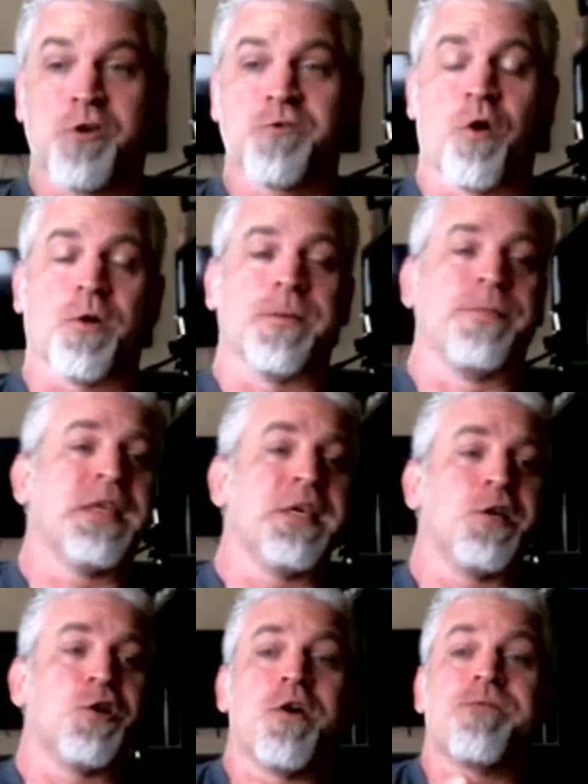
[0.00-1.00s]
push forward.
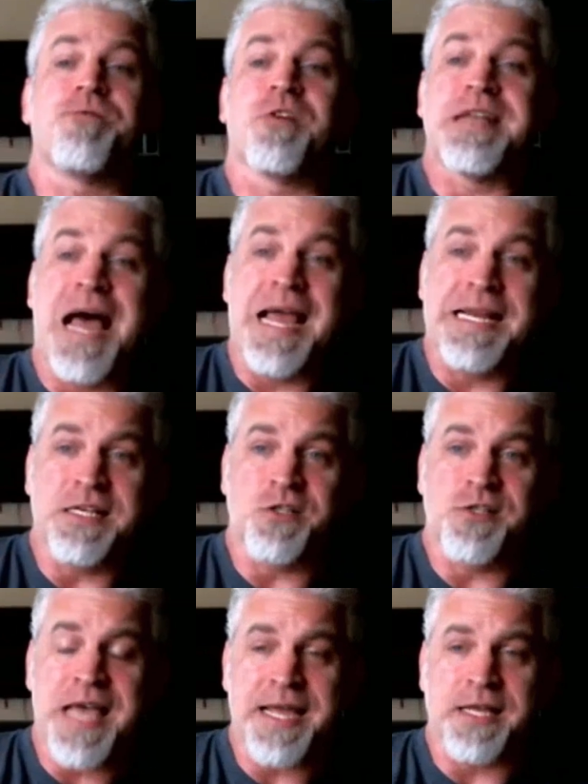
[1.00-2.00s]
You do it for
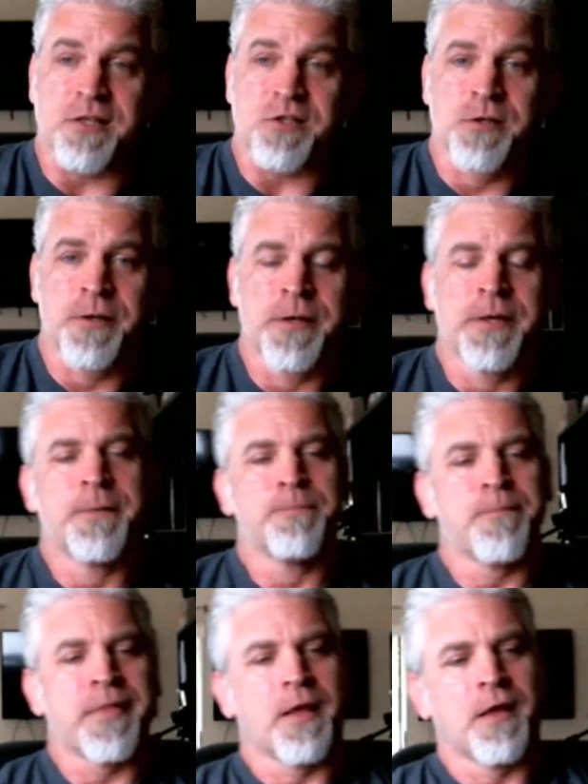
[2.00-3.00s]
90 seconds.
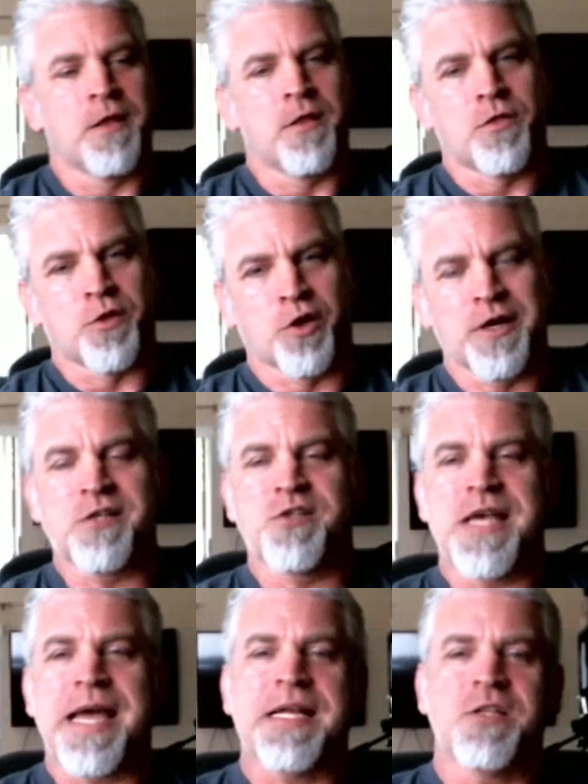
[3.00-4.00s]

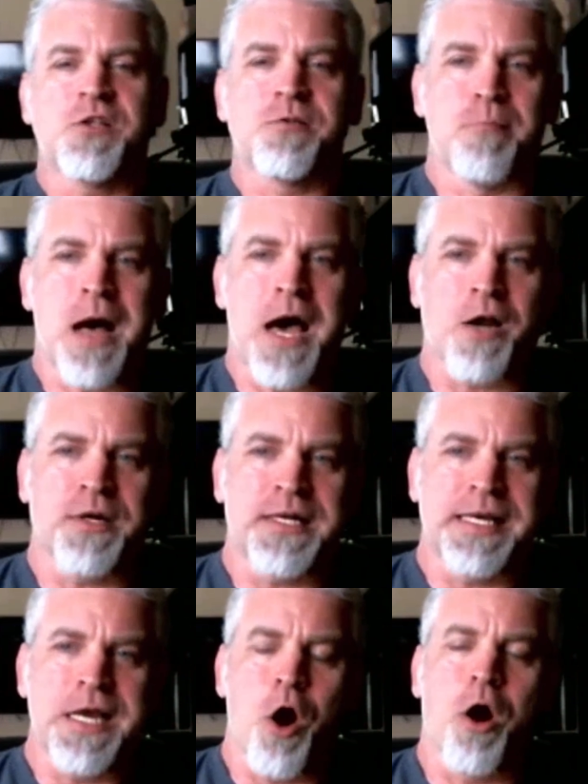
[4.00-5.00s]
30 seconds,
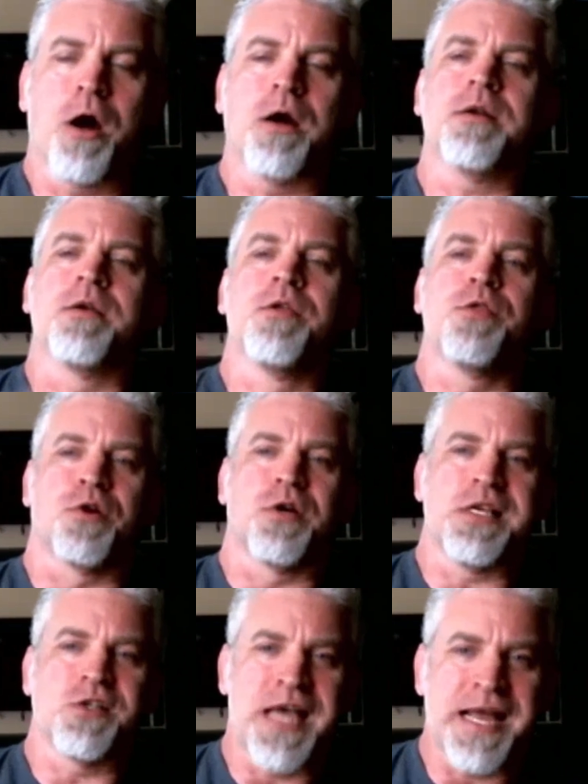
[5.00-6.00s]
moderately hard,
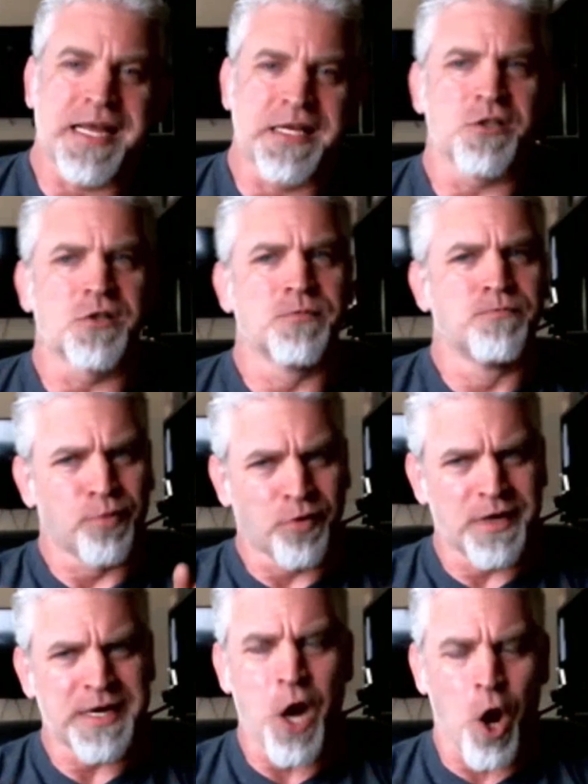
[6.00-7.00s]
30 seconds,
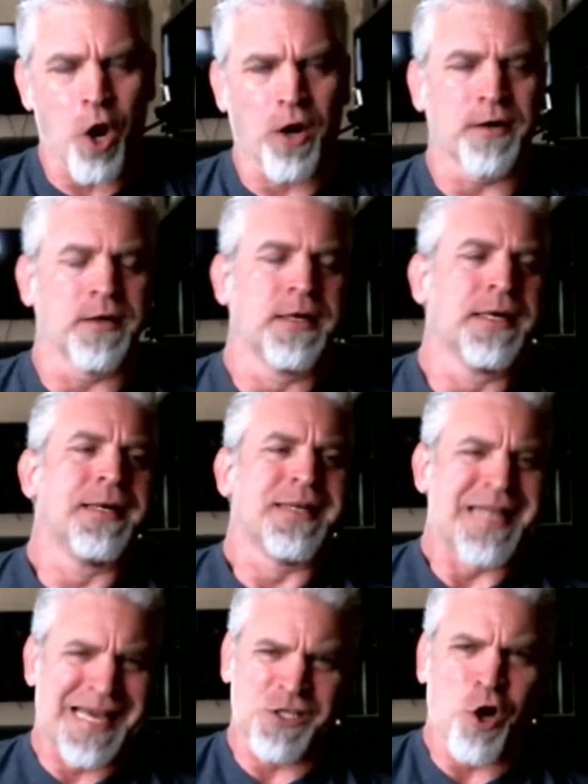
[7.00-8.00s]
pretty hard,
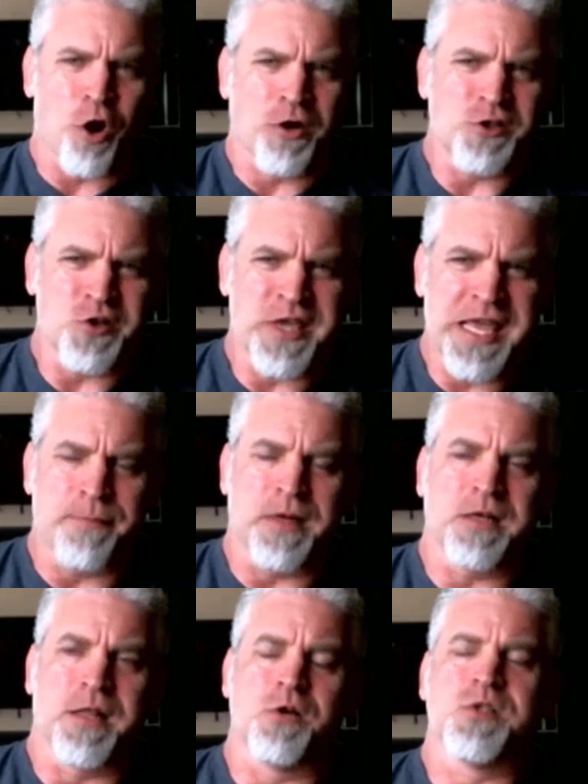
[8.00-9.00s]
not as hard as you
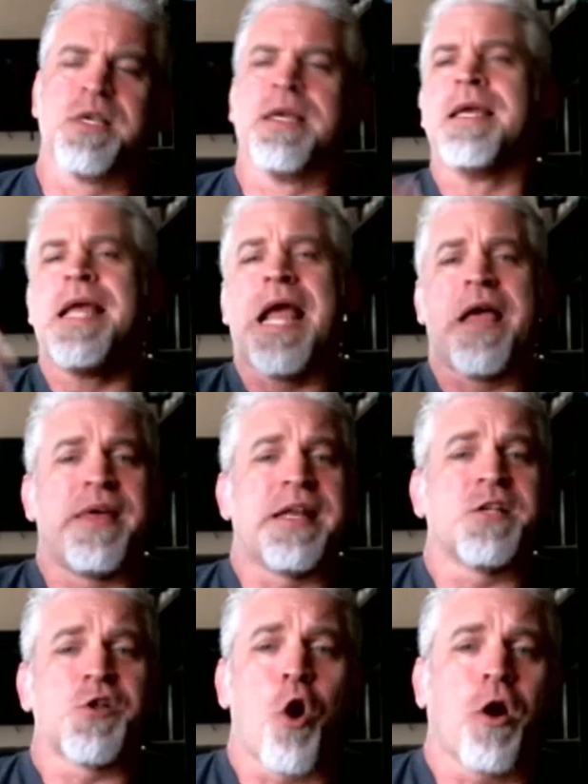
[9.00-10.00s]
can, but close,
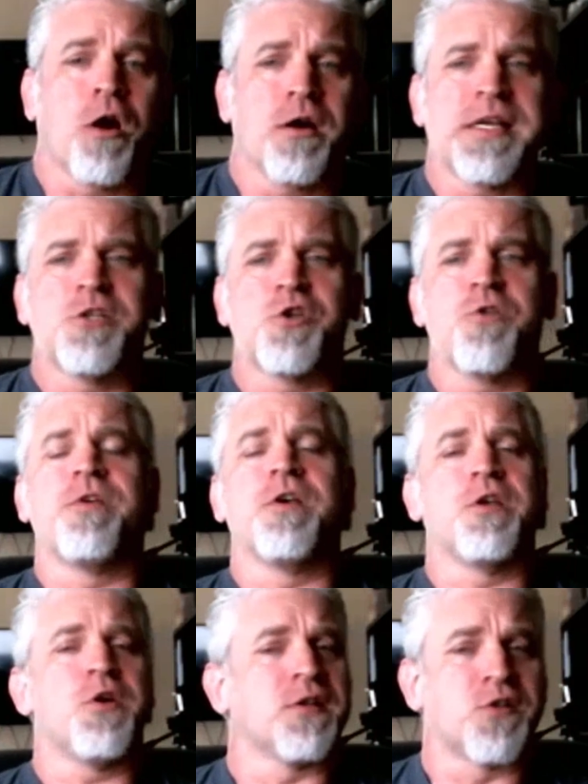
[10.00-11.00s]
and then as hard as you
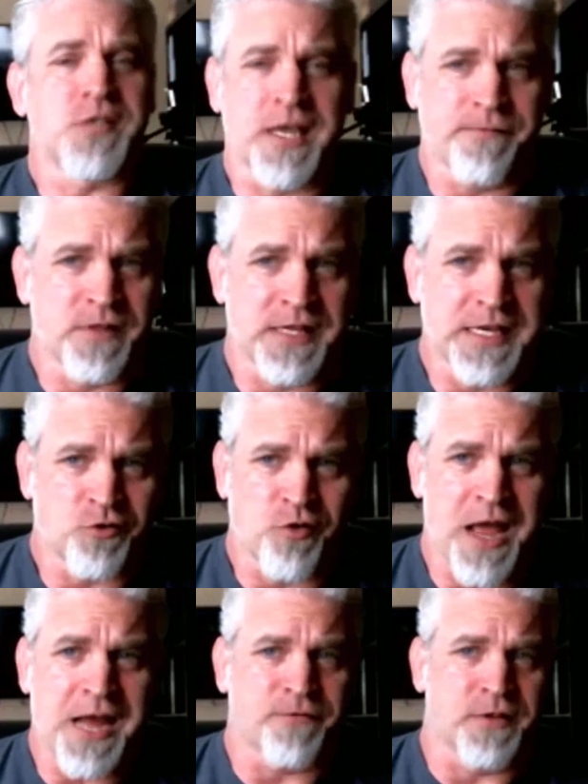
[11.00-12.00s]
feel you can safely
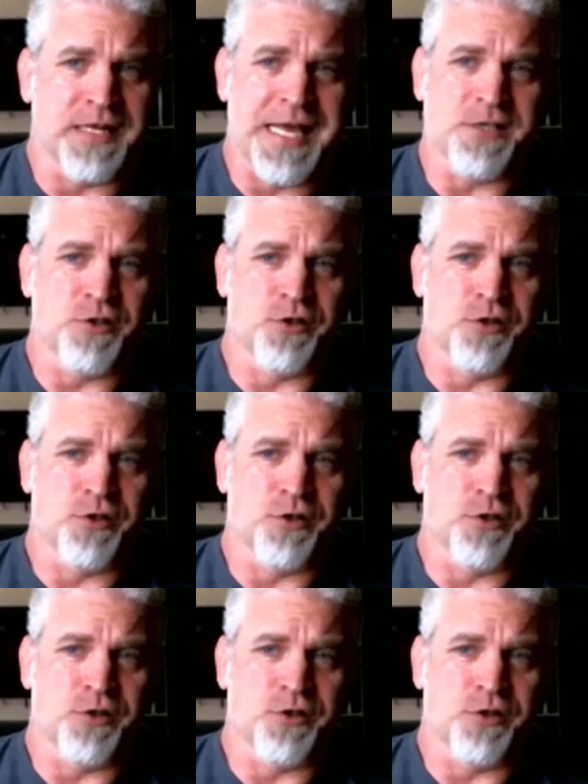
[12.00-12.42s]
contract for the